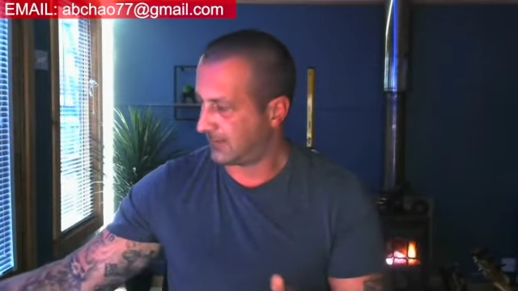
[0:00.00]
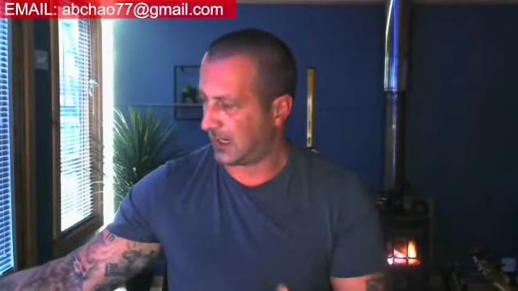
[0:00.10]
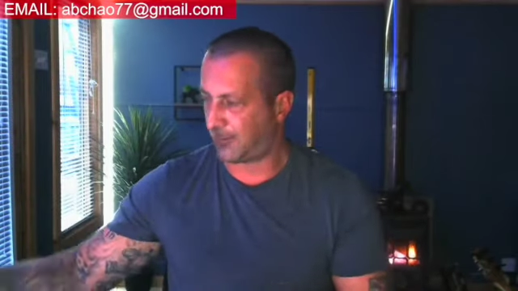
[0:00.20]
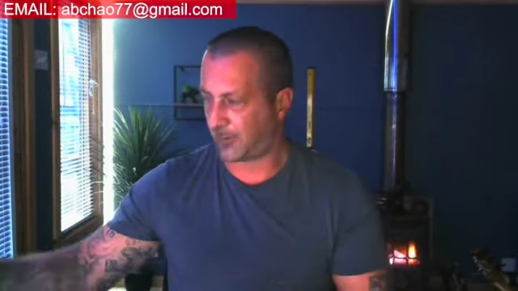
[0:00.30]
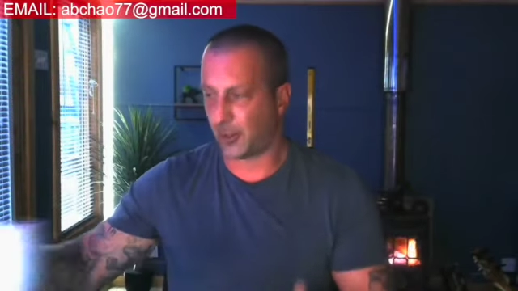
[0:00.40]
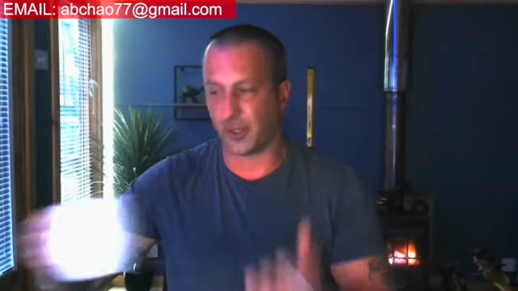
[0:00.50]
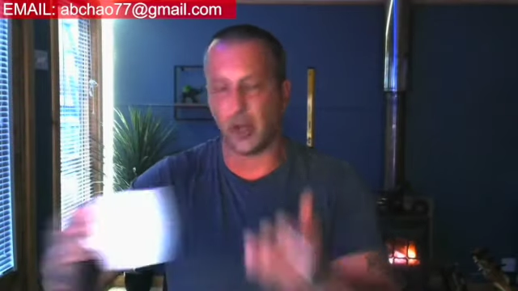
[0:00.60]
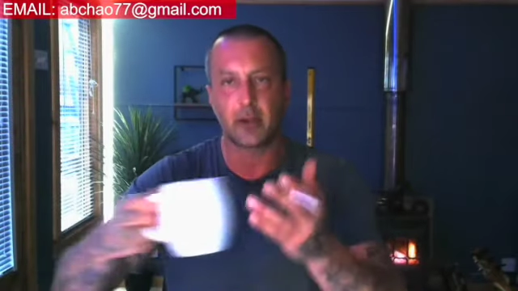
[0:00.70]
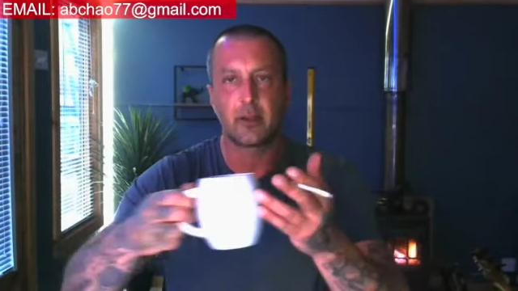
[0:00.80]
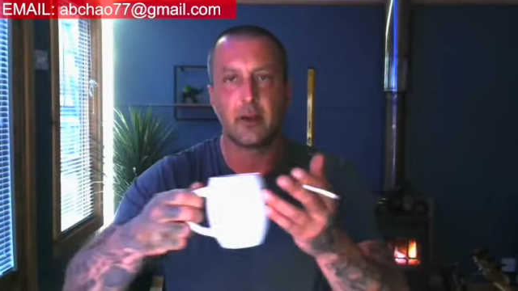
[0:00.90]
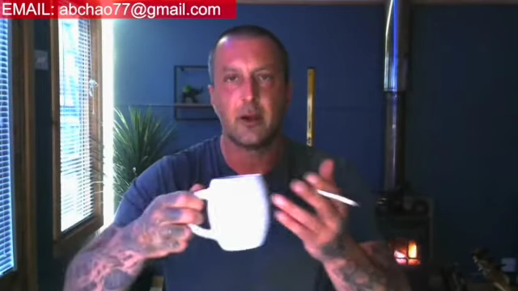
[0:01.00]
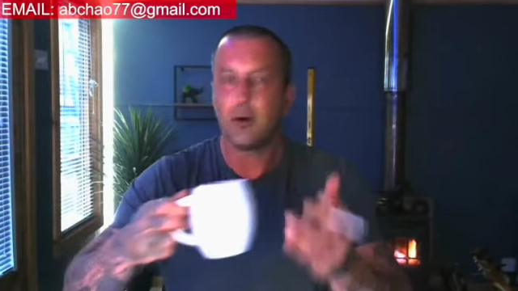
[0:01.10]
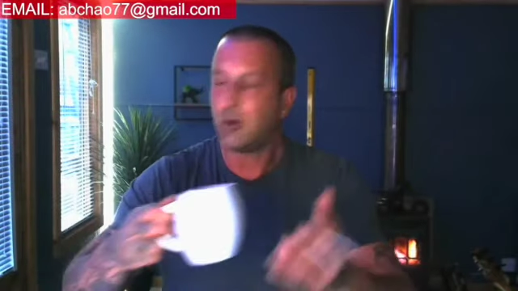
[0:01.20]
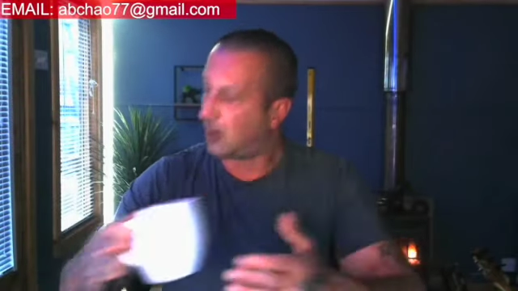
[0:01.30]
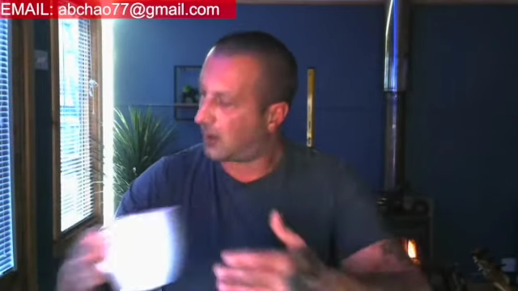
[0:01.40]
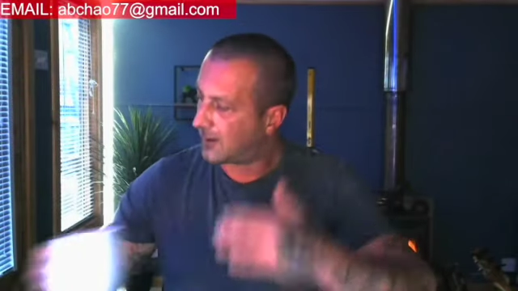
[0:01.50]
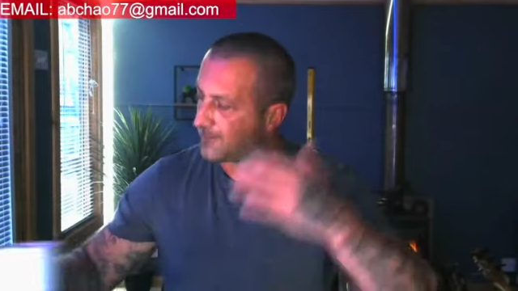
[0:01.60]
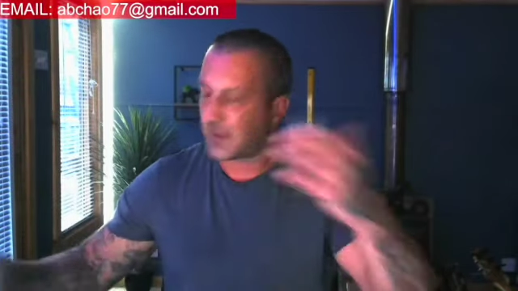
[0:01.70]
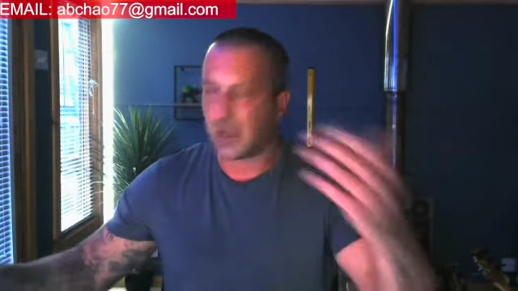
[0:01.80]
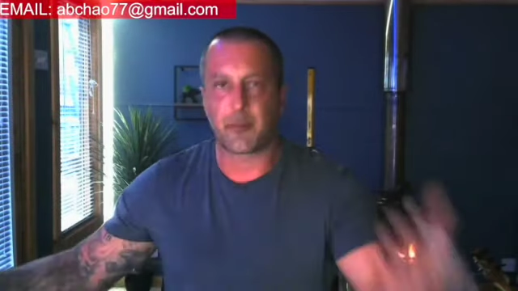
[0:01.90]
a product,
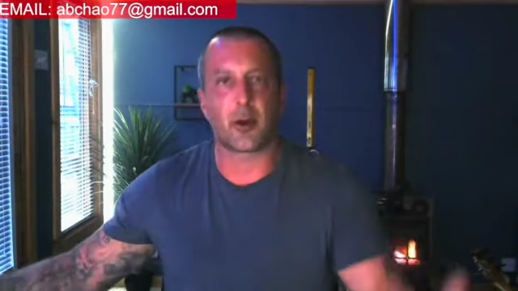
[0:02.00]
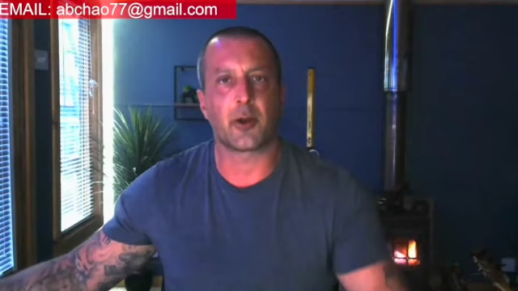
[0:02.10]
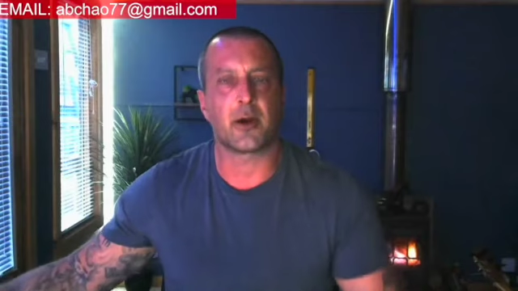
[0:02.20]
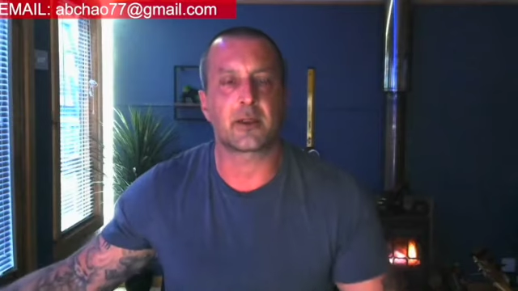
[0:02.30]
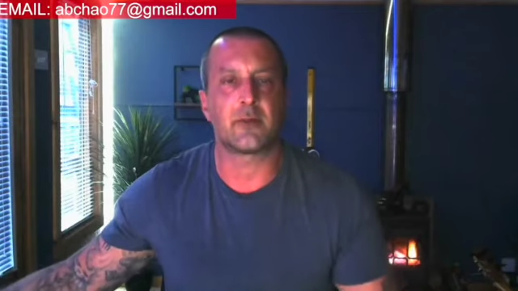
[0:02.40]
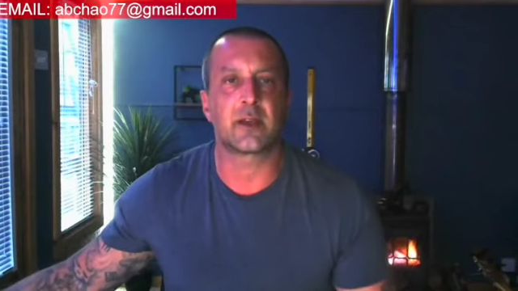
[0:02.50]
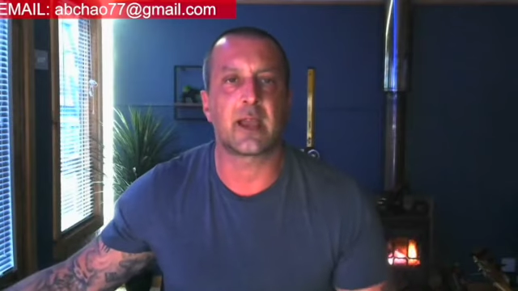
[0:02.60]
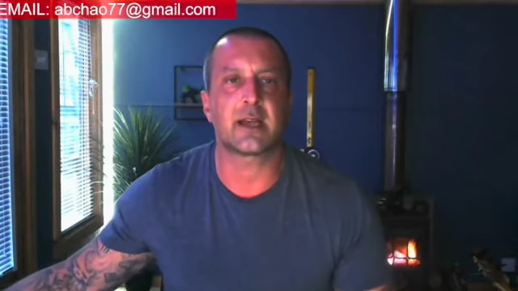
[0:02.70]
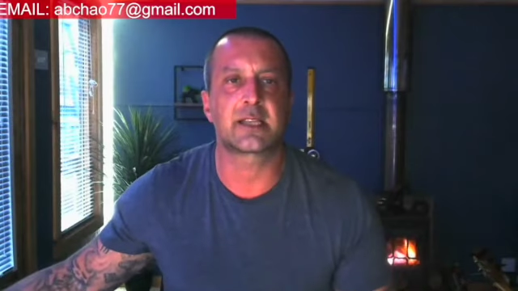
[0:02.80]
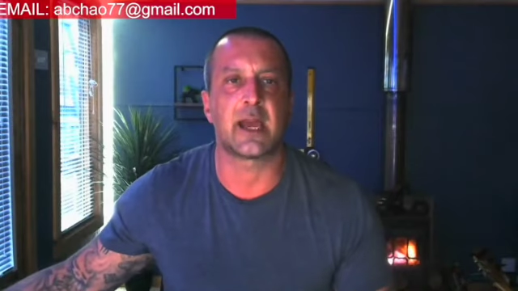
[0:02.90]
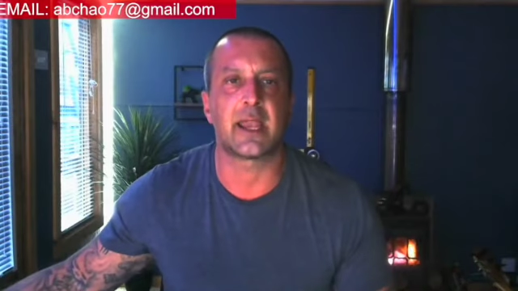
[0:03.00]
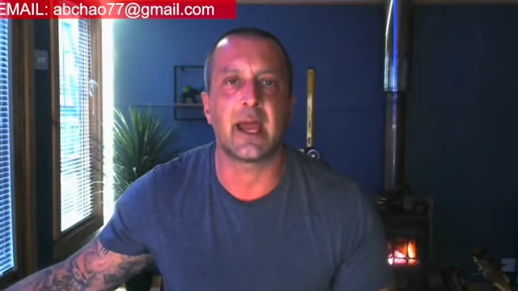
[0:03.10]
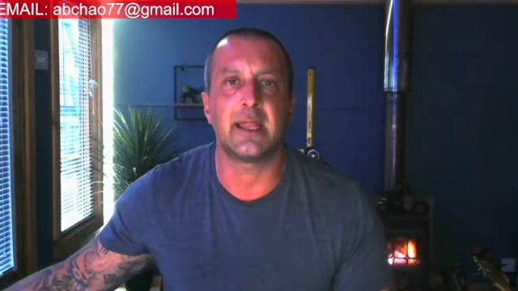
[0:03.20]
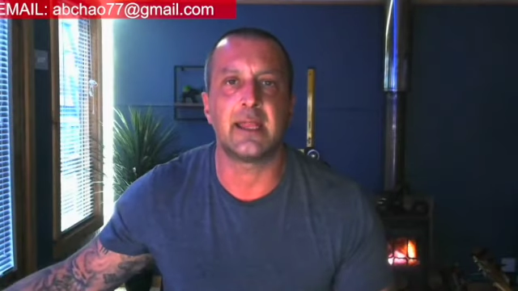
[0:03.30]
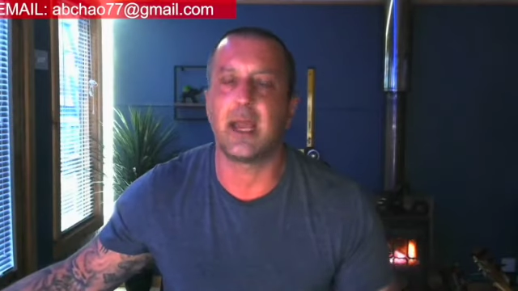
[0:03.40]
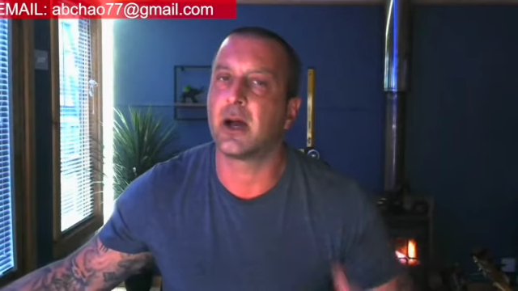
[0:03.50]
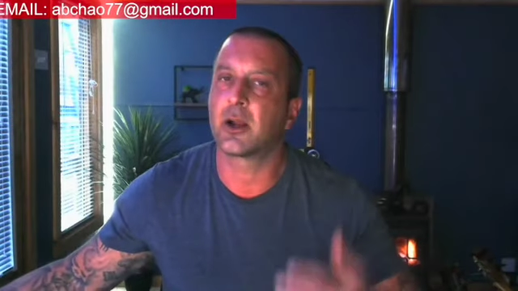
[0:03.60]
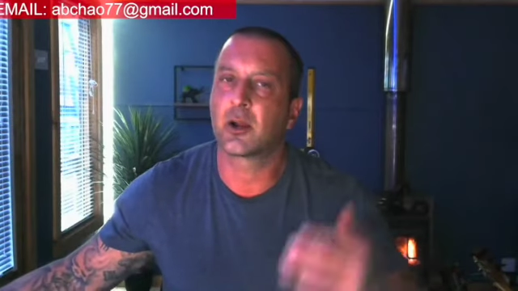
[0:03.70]
or a product in regards to an idea,